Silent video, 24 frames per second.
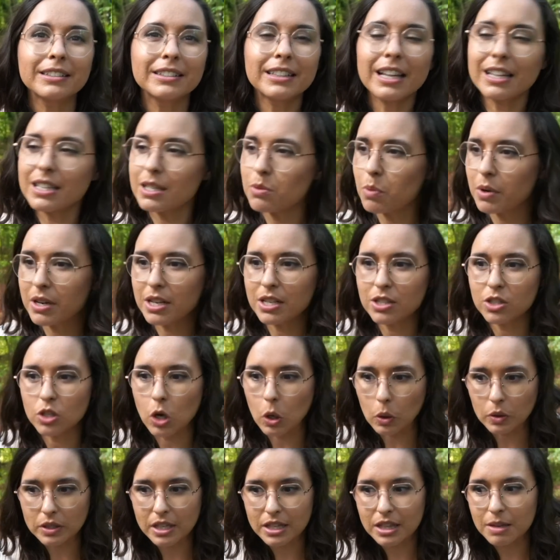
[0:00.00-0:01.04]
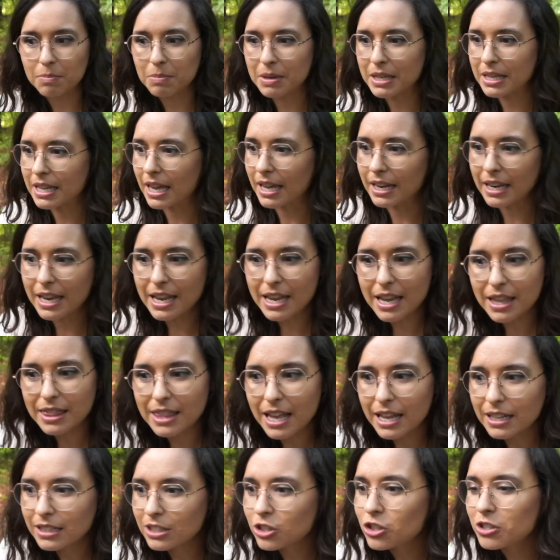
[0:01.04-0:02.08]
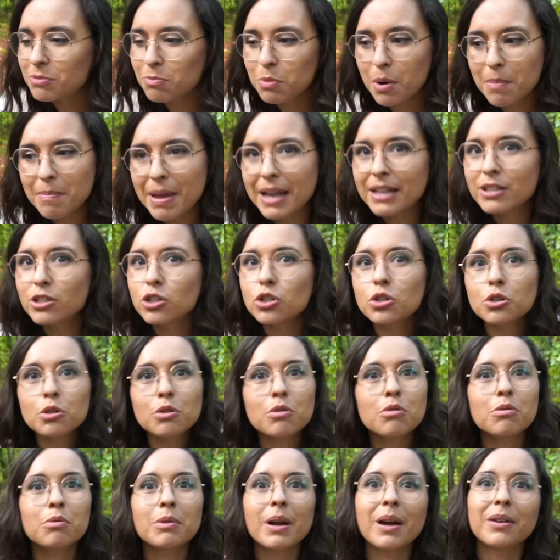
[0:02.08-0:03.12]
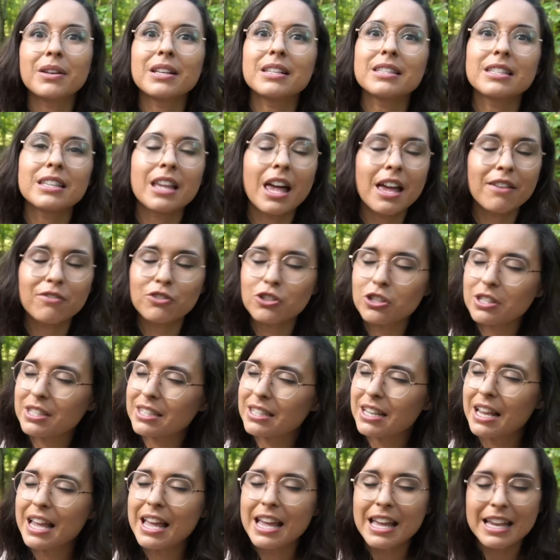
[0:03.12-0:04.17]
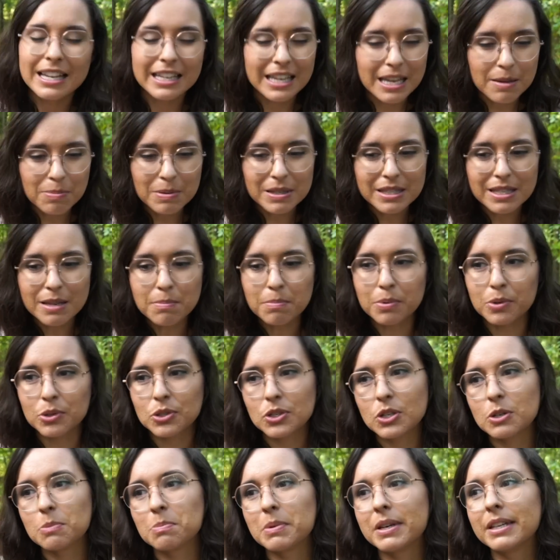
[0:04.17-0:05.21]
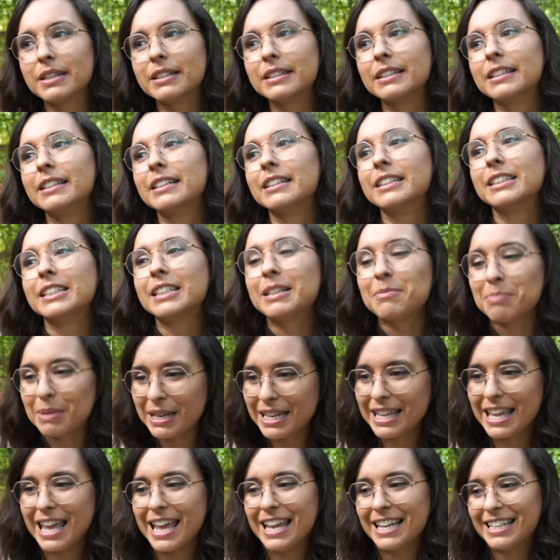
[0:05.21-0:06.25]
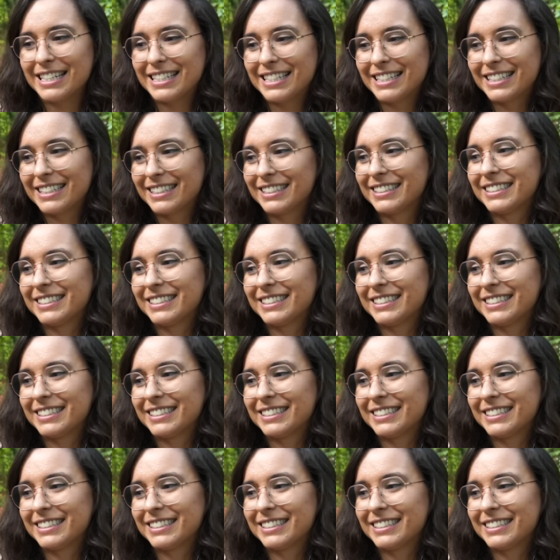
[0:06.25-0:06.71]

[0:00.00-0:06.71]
That's what he's told at the beginning, and that remains true throughout his life. Just keep it simple, stupid. But he can't,